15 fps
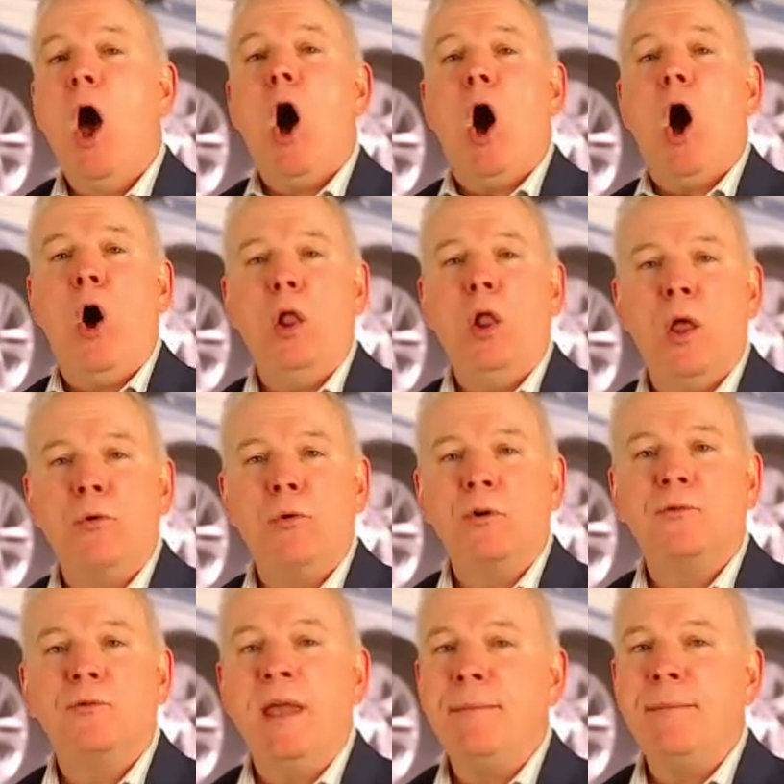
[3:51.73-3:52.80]
All
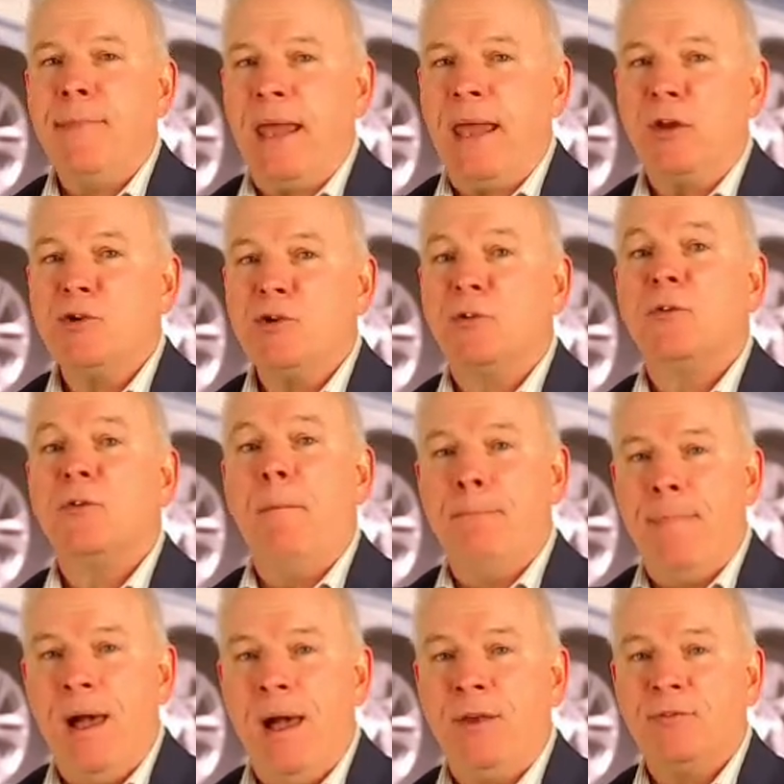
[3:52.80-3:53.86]
owners and managers
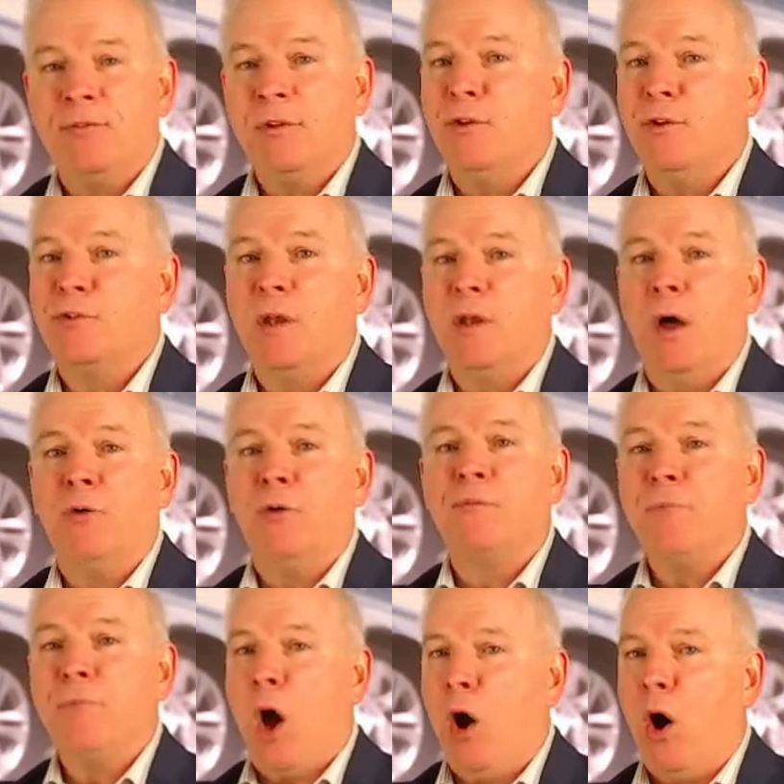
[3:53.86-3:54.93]
must
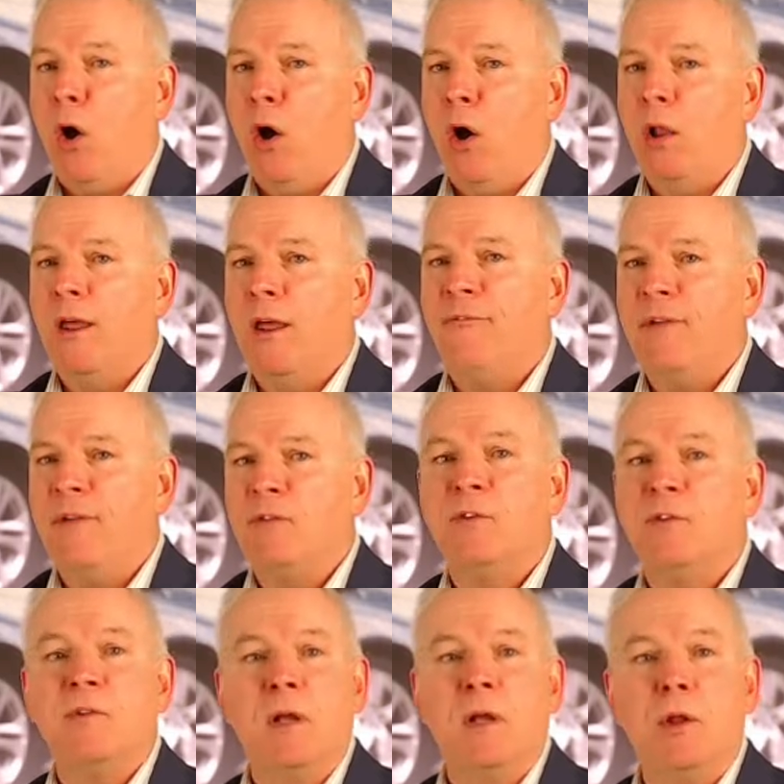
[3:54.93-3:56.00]
disclose all
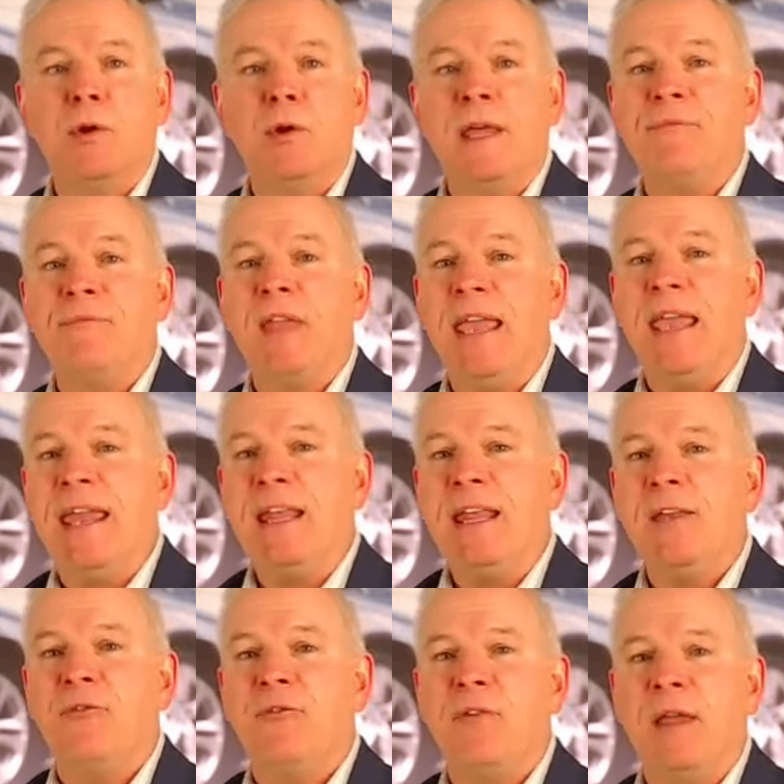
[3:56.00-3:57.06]
offenses, including
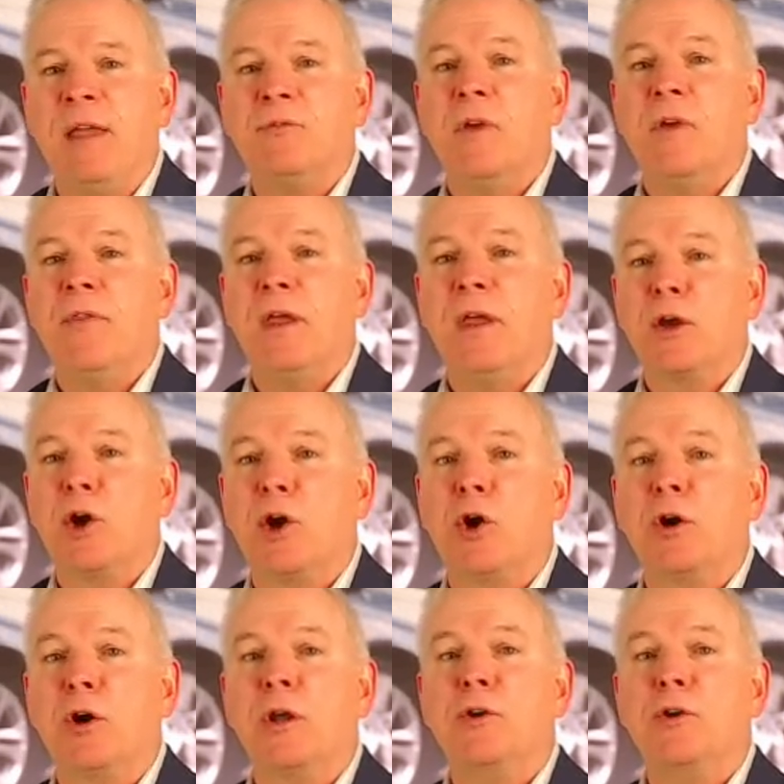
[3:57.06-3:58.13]
any offense that
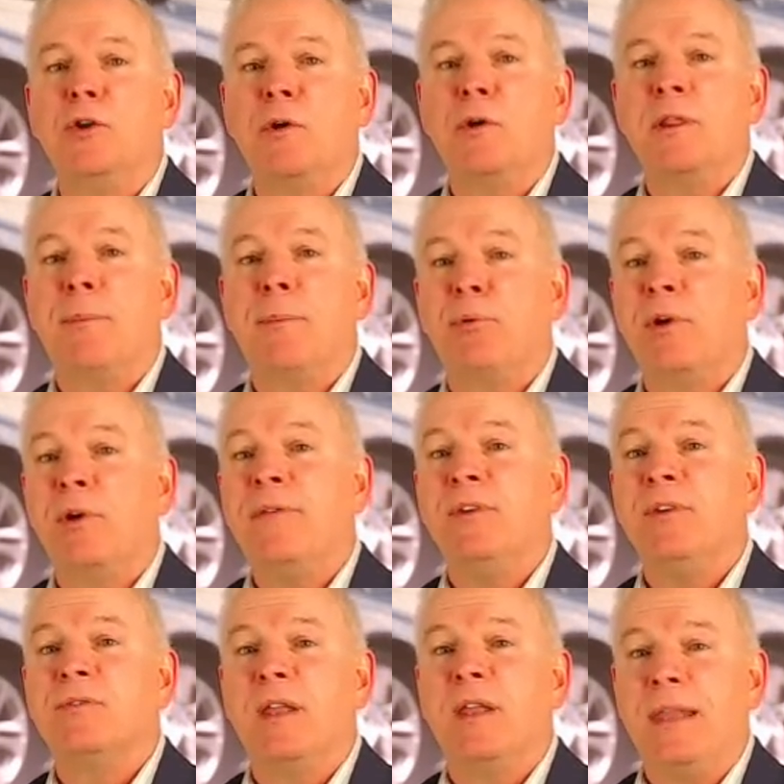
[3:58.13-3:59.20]
occurred during the
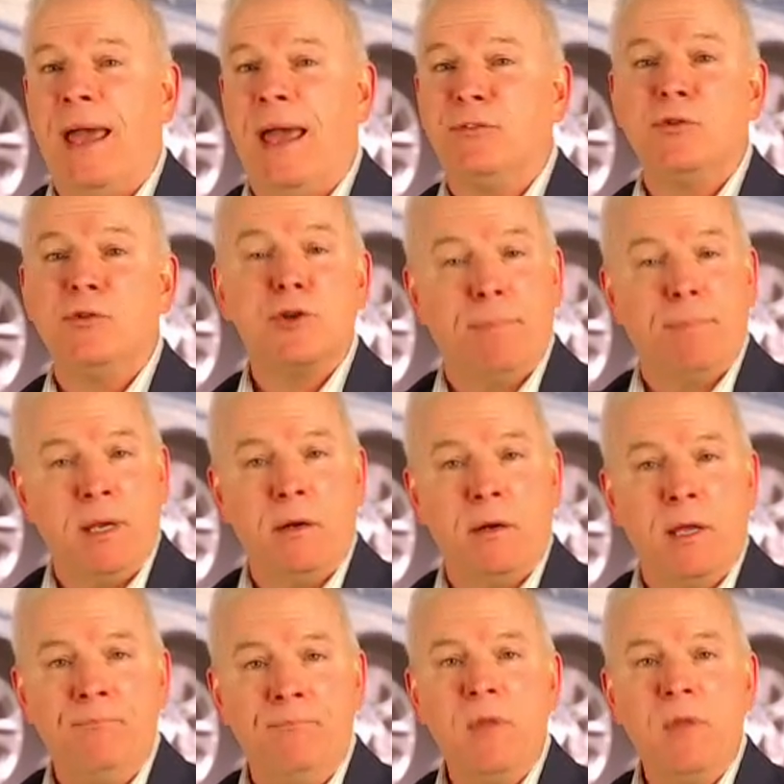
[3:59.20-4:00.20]
previous licensure period,